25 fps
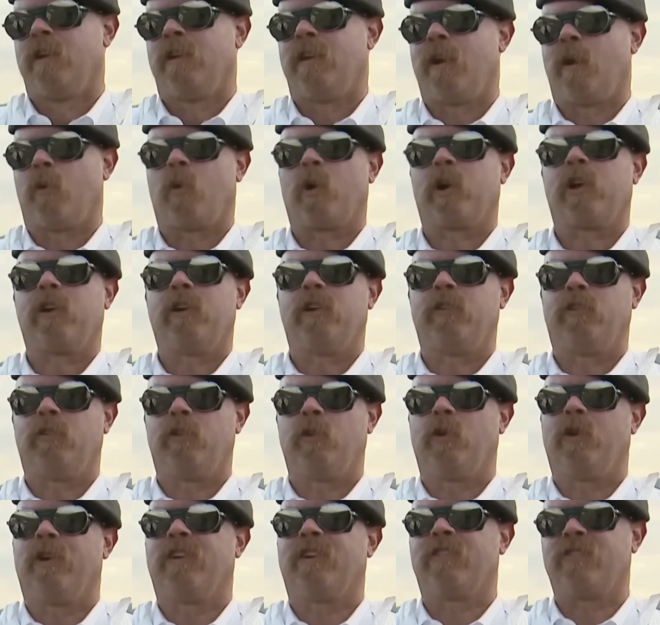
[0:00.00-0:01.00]
True to his
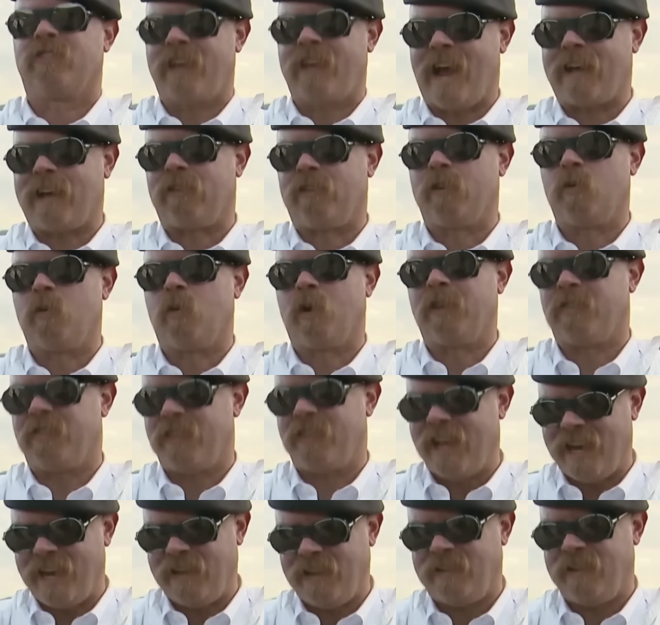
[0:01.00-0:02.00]
private nature, he
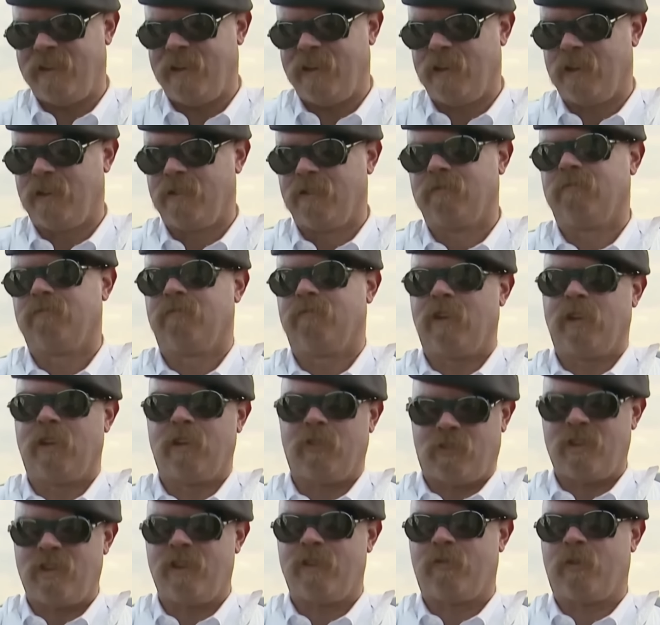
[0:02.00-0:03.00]
rarely gives
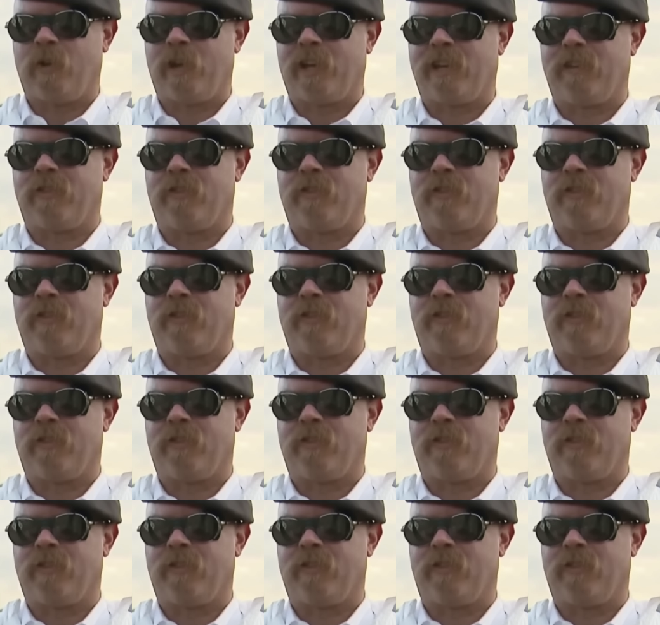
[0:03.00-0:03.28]
interviews